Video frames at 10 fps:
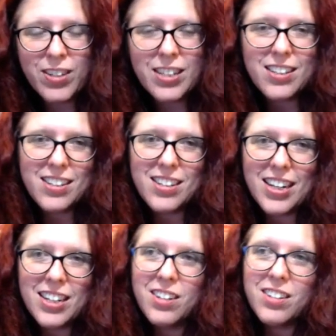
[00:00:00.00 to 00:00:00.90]
to the
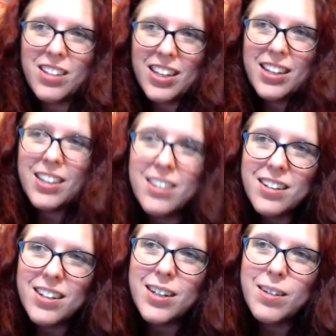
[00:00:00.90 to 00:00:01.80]
channel. And
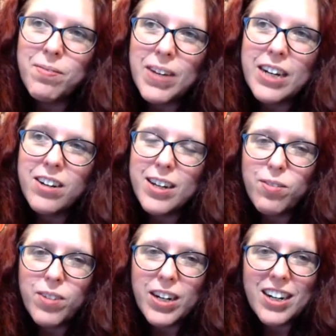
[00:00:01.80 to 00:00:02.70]

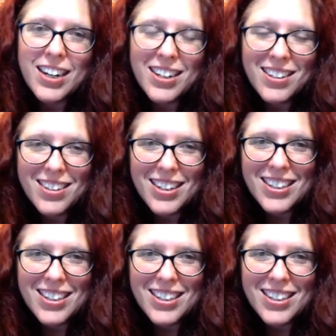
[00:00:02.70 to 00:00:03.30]
Fairy, thank you.